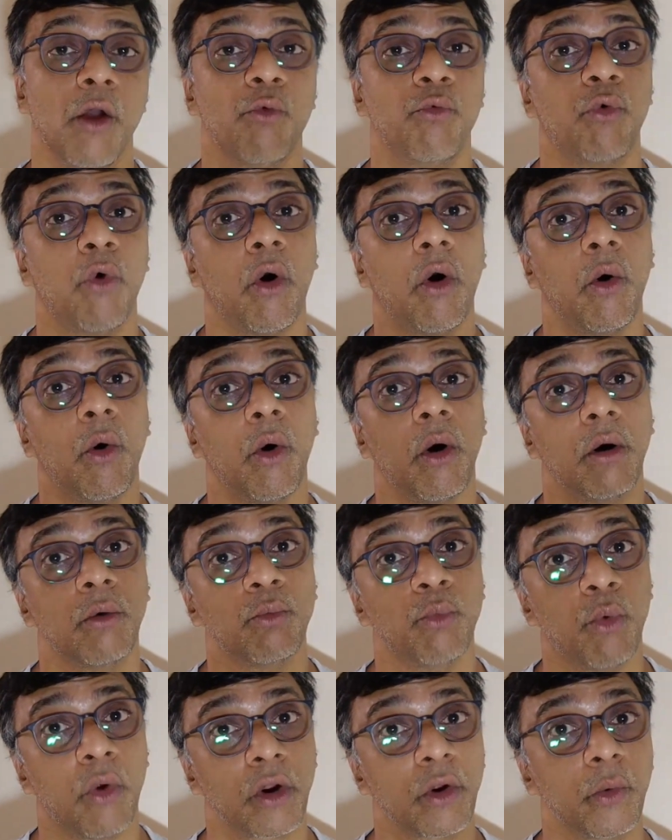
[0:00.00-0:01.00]
for
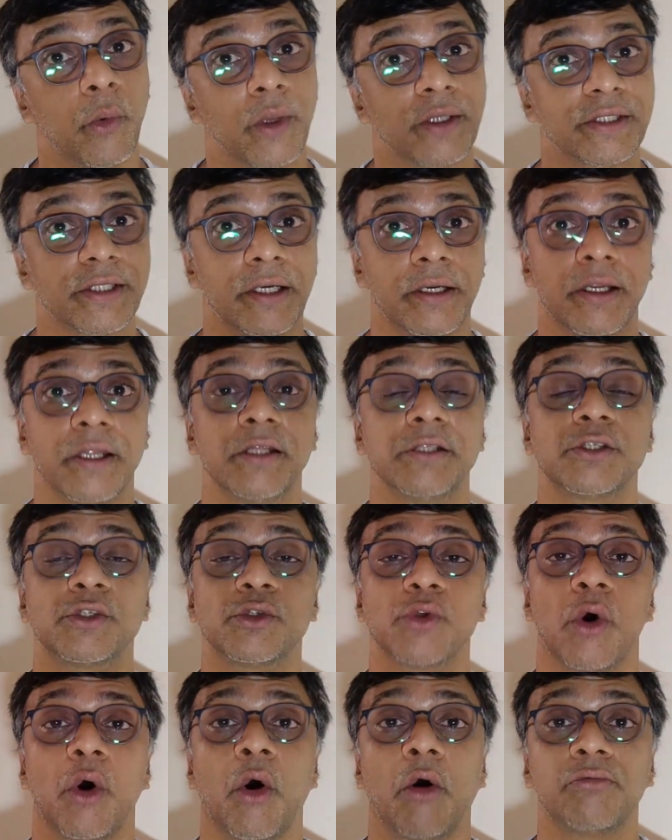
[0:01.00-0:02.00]
Virgo
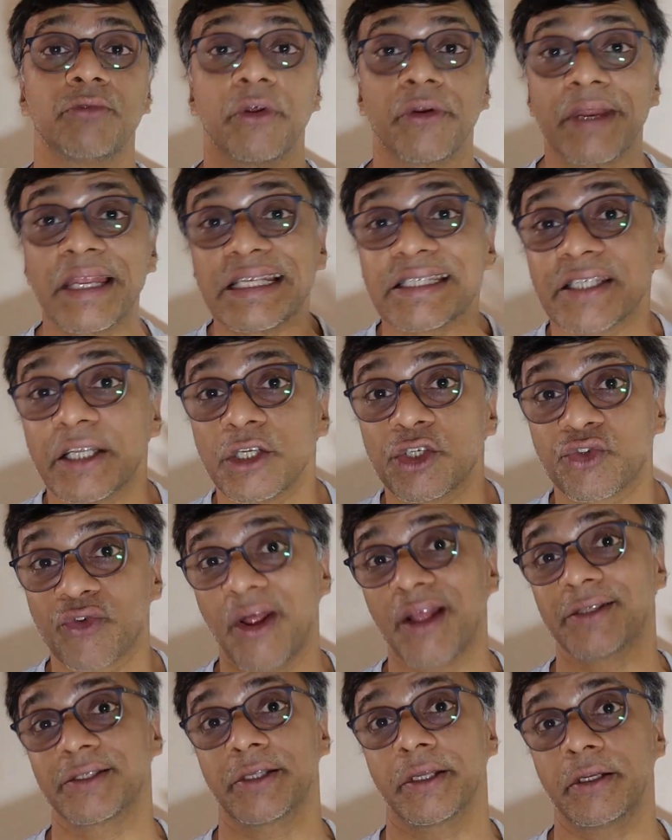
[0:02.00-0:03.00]
ascendants of the recent
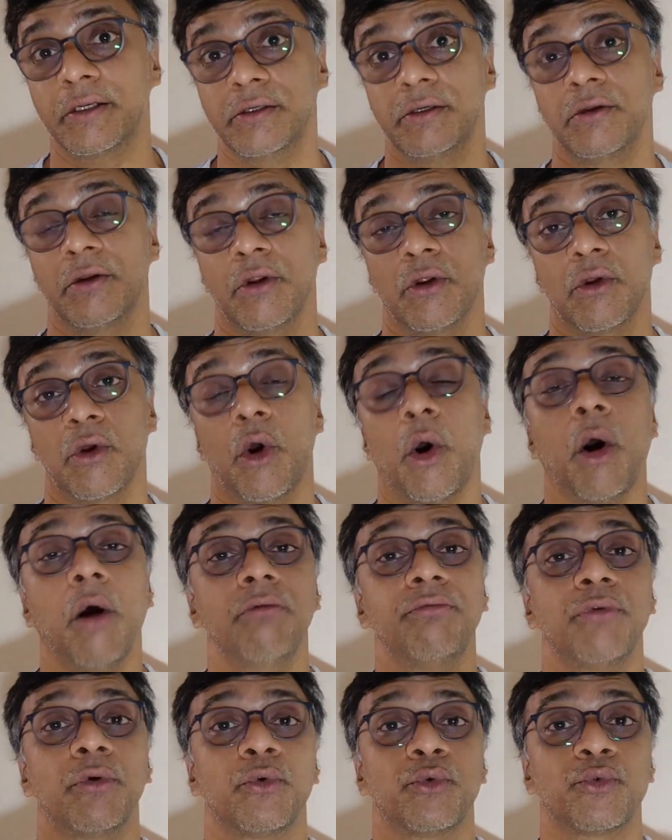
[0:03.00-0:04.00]
transit
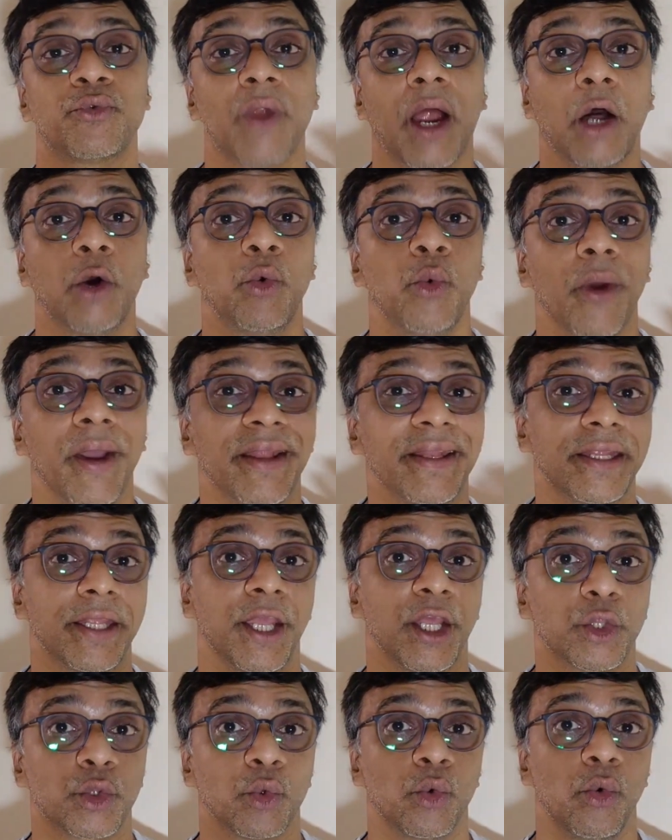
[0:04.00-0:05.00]
of Rahu and
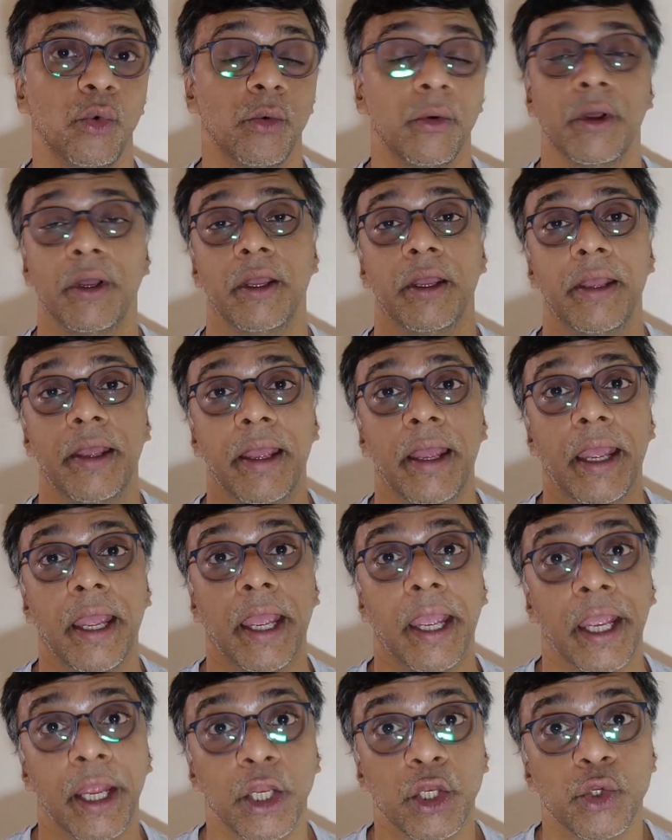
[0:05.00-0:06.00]
Ketu
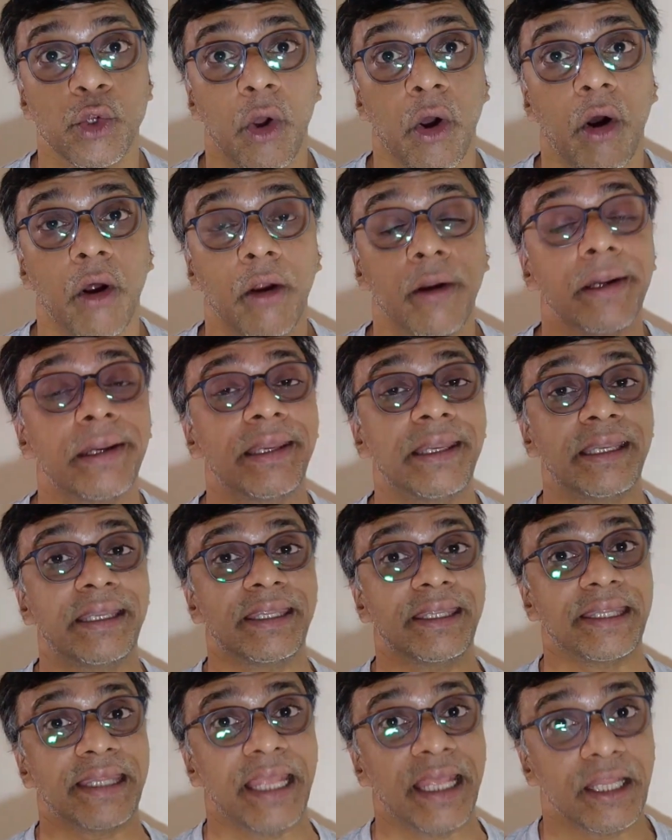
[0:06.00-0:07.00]
in your
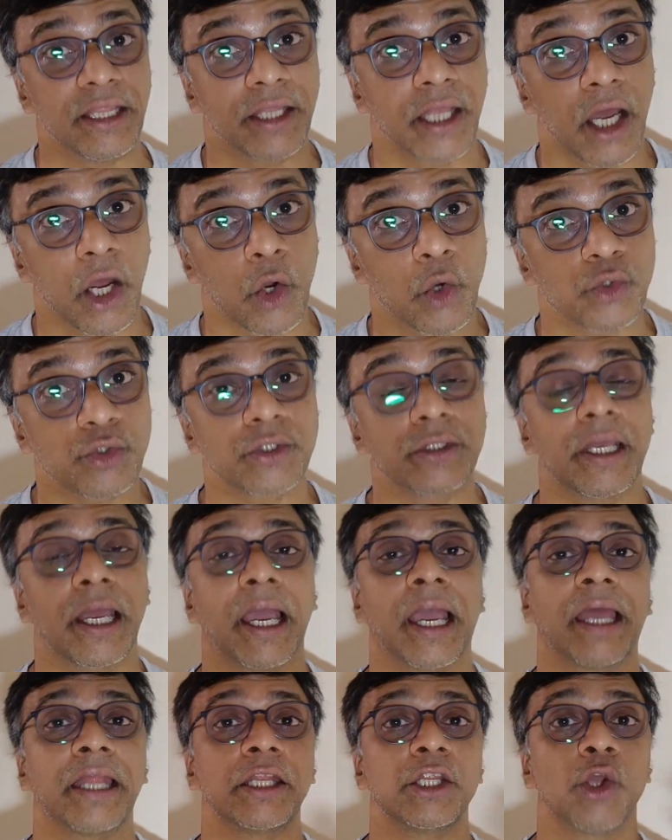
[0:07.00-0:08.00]
10th house
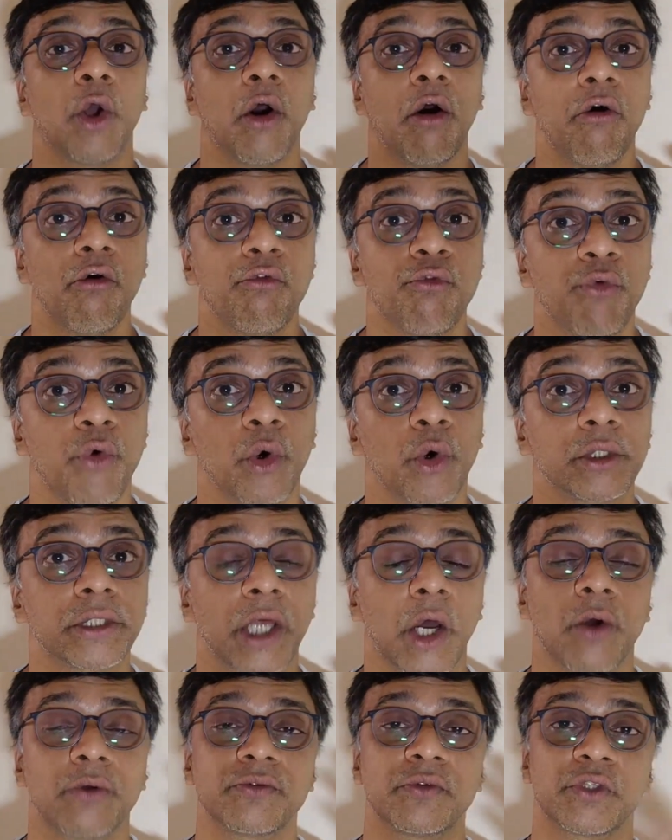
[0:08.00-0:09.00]
and your 4th
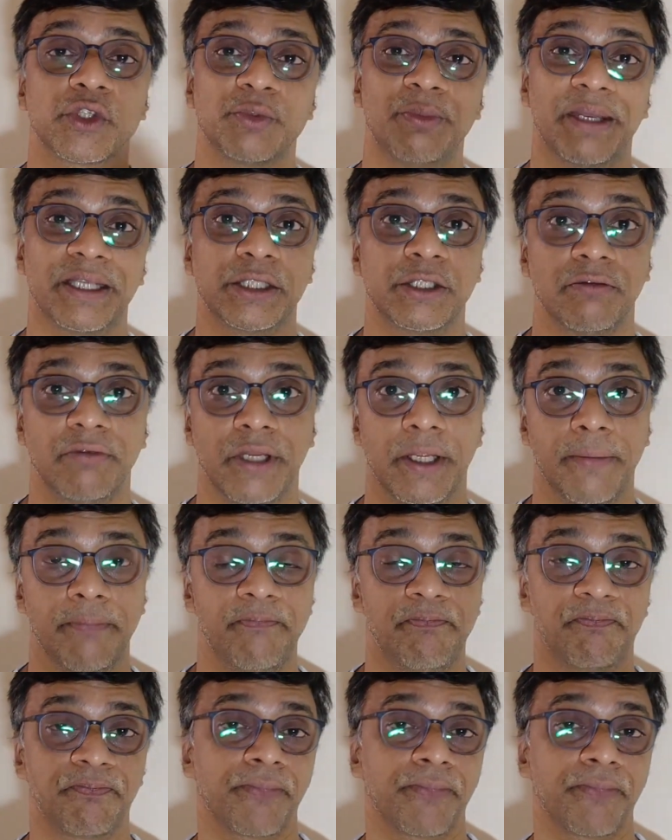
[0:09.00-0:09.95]
house respectively.